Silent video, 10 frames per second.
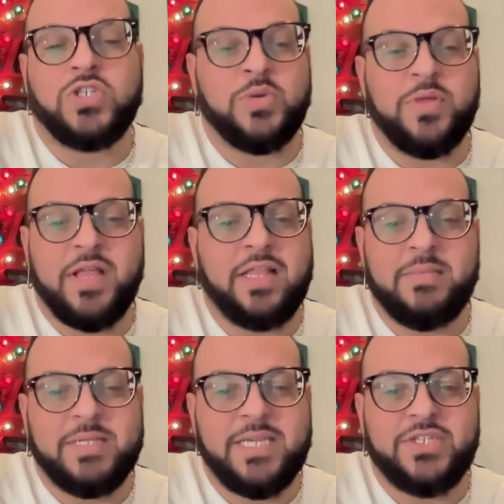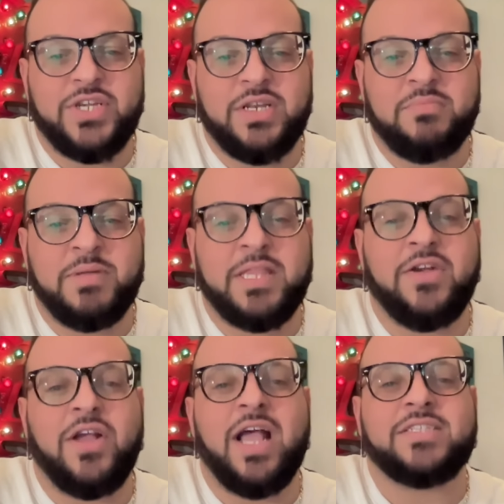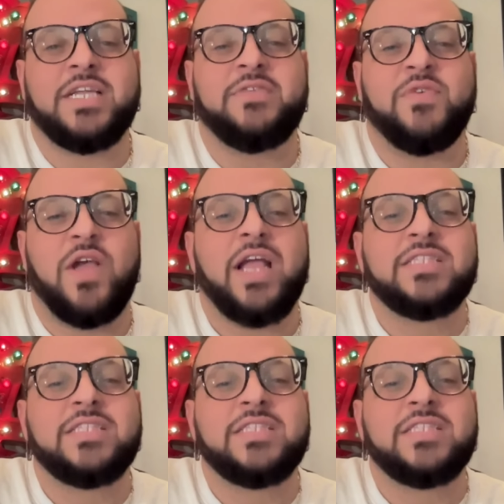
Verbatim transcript: without limitation, but they're asking for